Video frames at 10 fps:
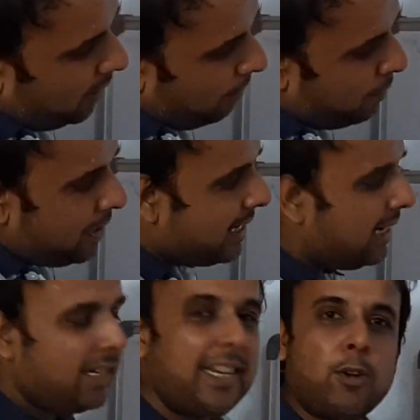
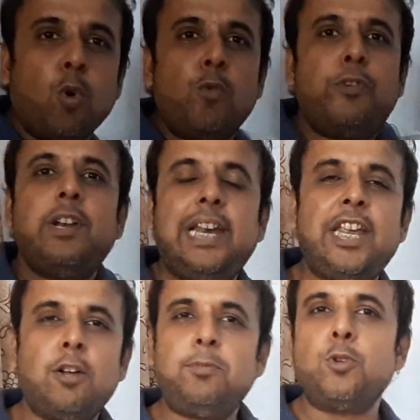present an overlay
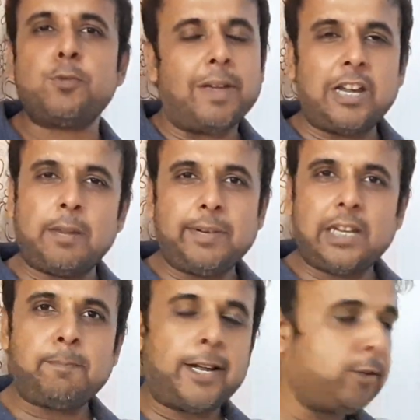of those biochemical
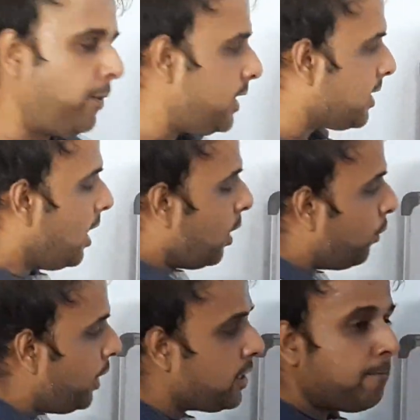pathways
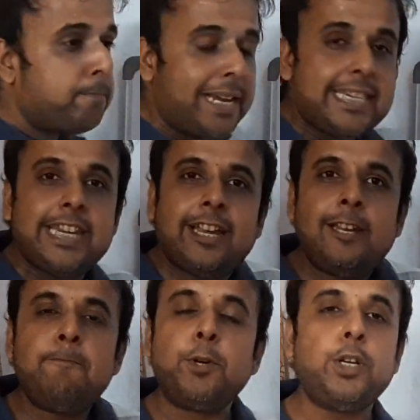which
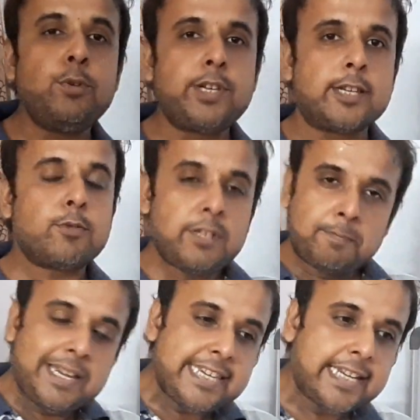basically
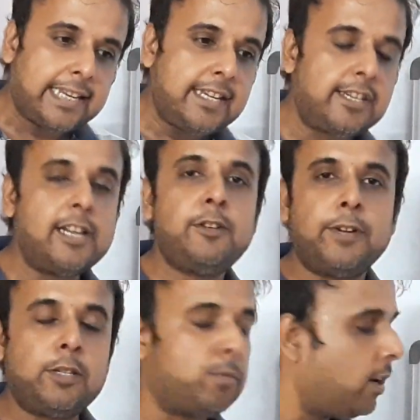dealt
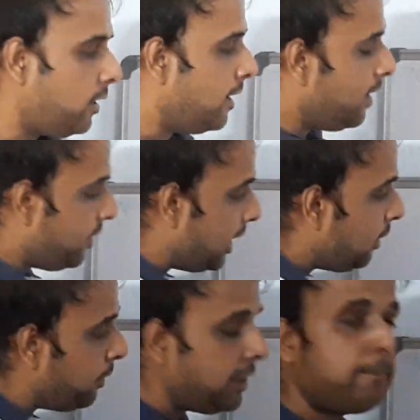
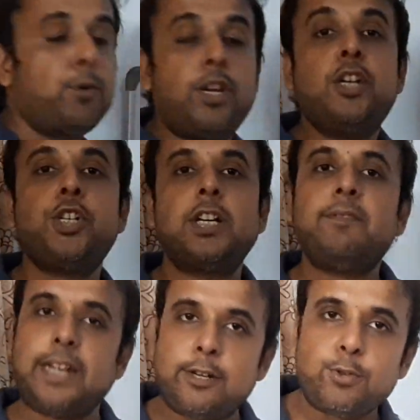with the production of
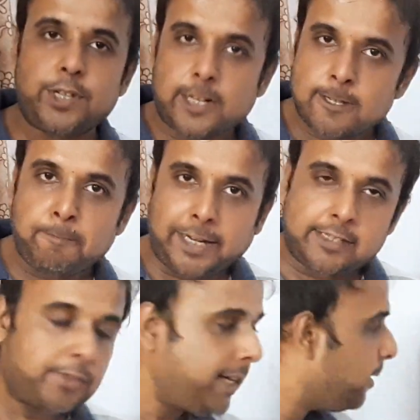nitrogenous
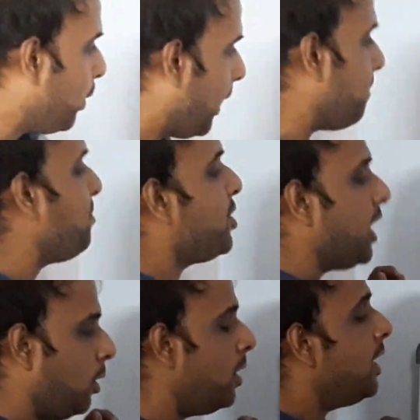base, right? Okay,
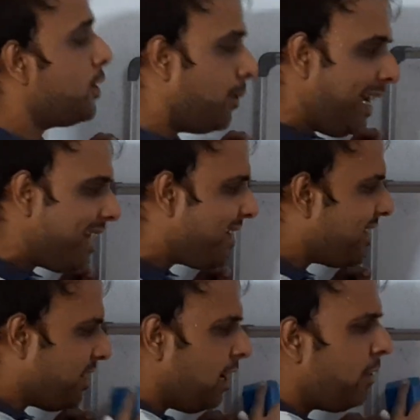chalo. So let us
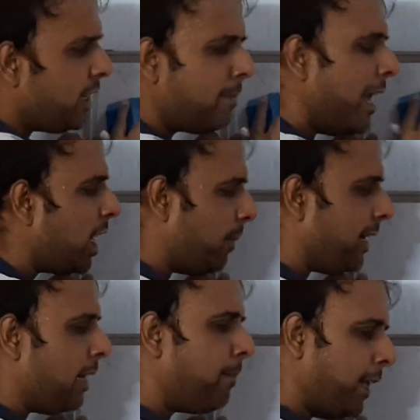just deal with the
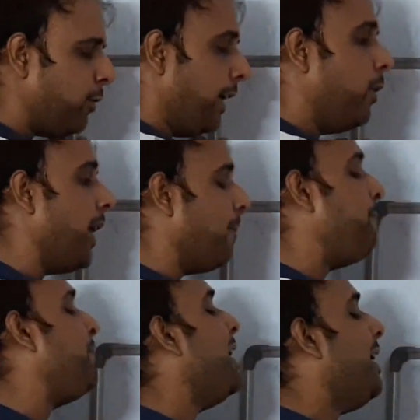biochemical pathway. Okay,
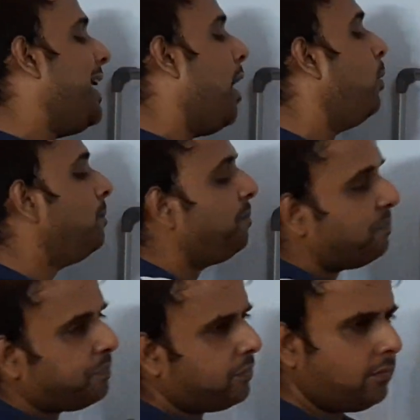now
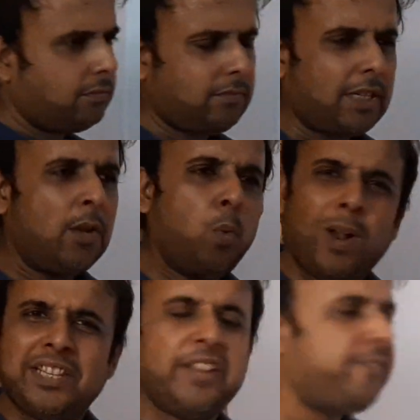
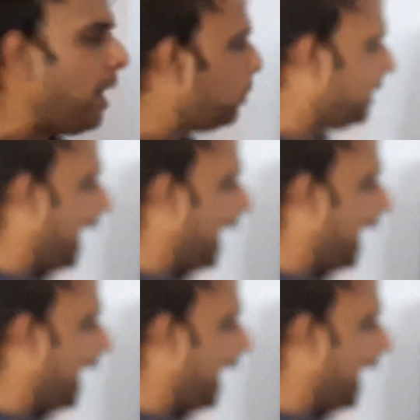what they found